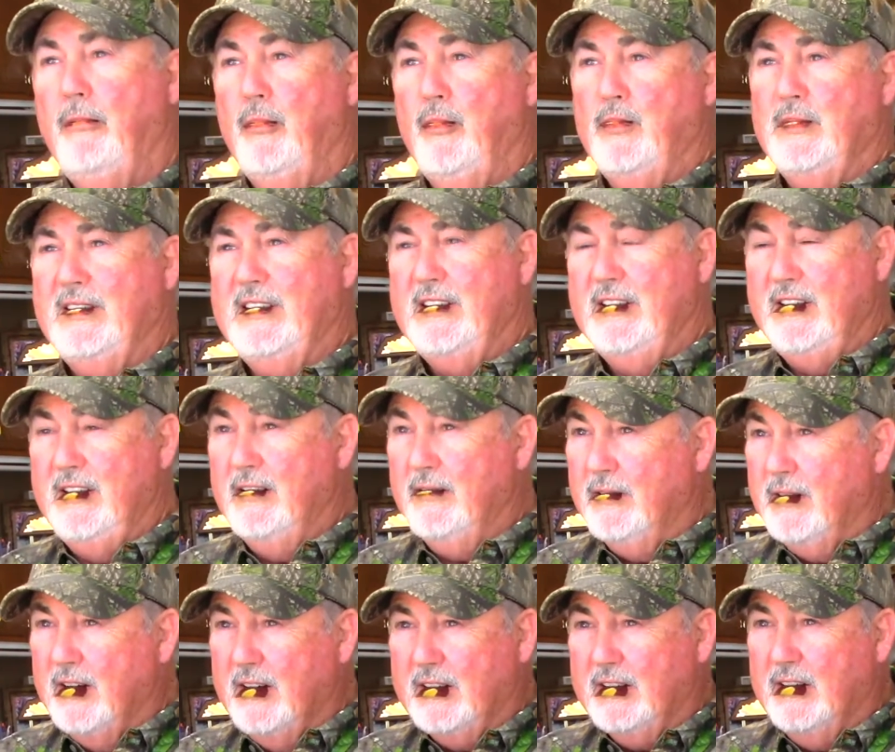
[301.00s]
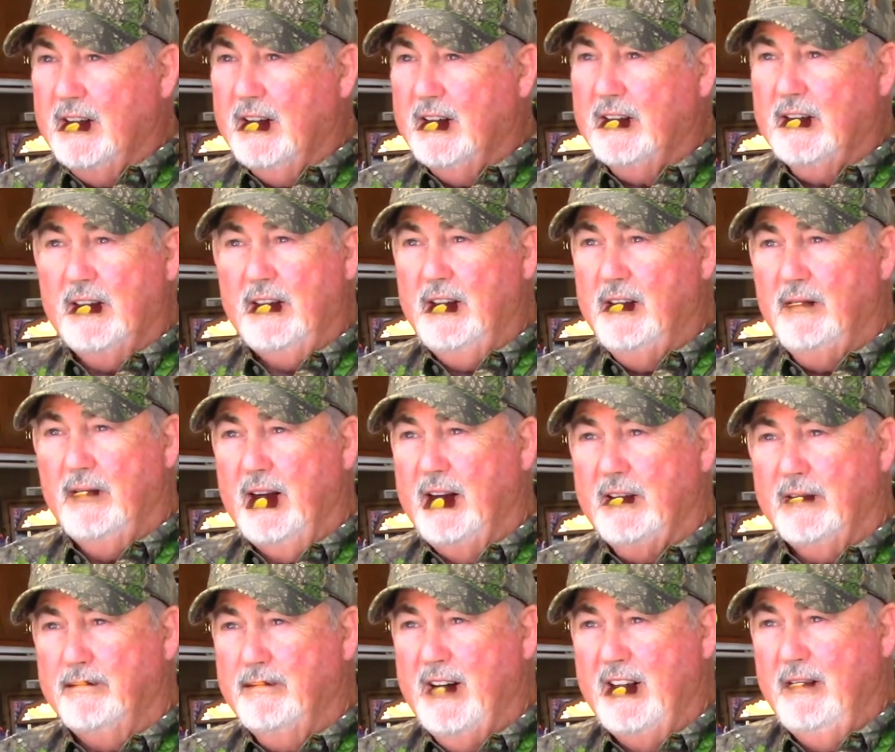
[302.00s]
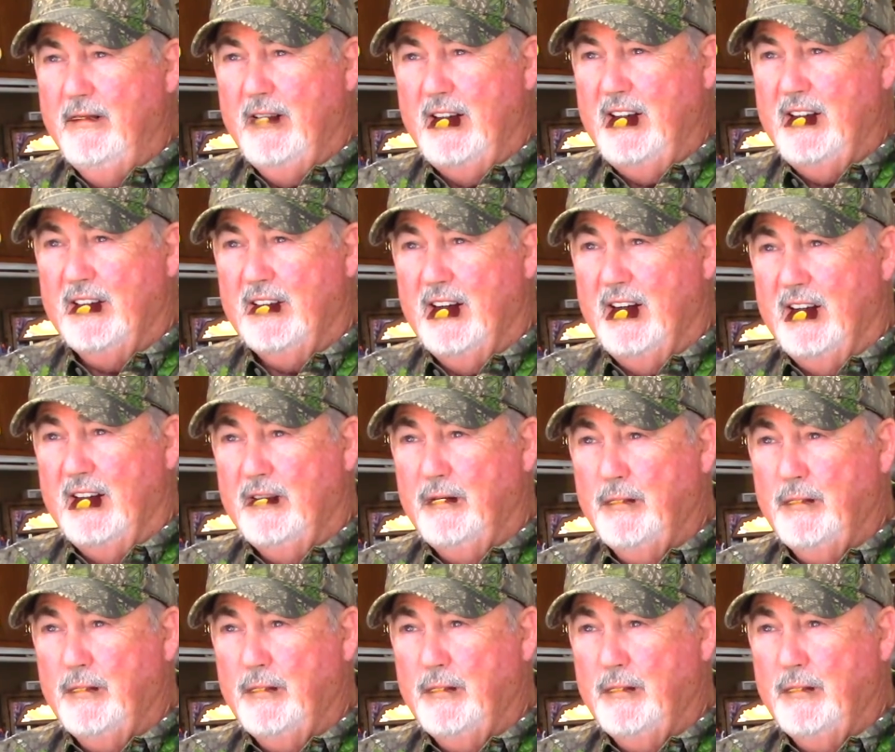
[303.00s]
and you don't have to move anything.